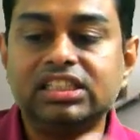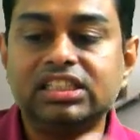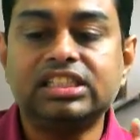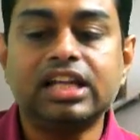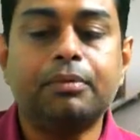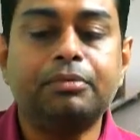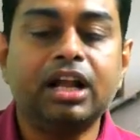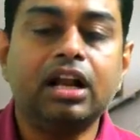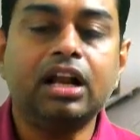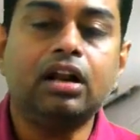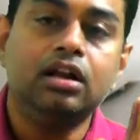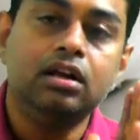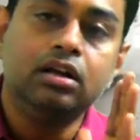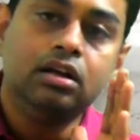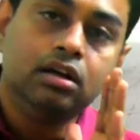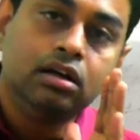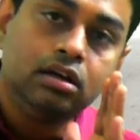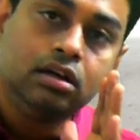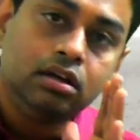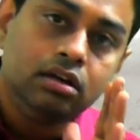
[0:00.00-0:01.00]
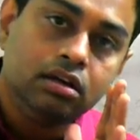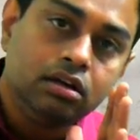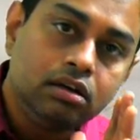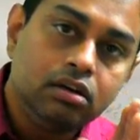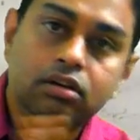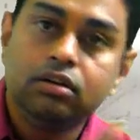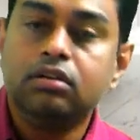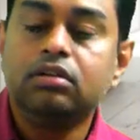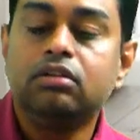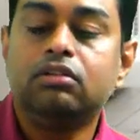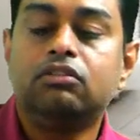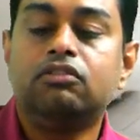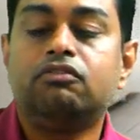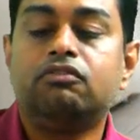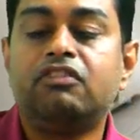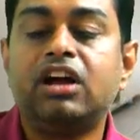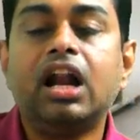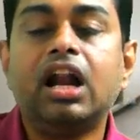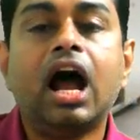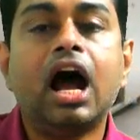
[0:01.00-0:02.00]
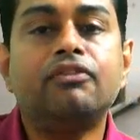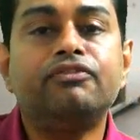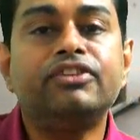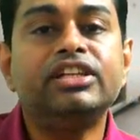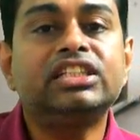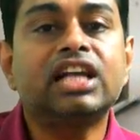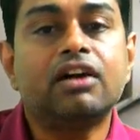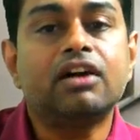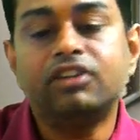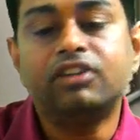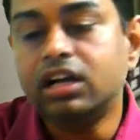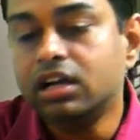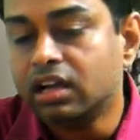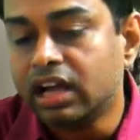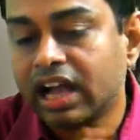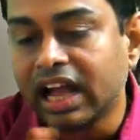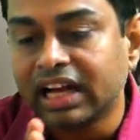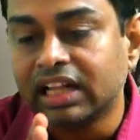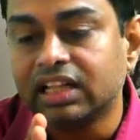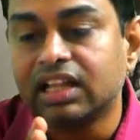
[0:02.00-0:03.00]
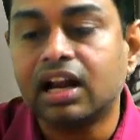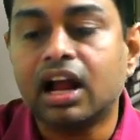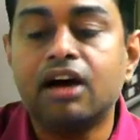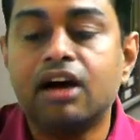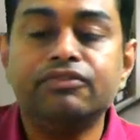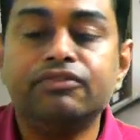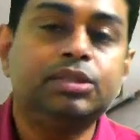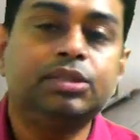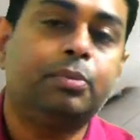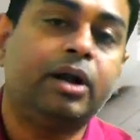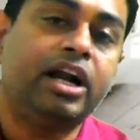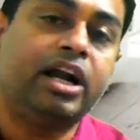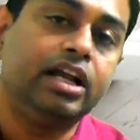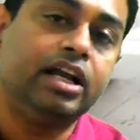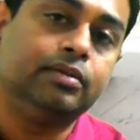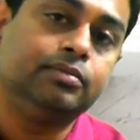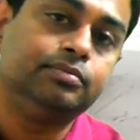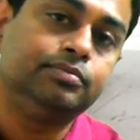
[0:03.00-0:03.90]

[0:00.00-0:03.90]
chapter, one half is covered, another half is pending.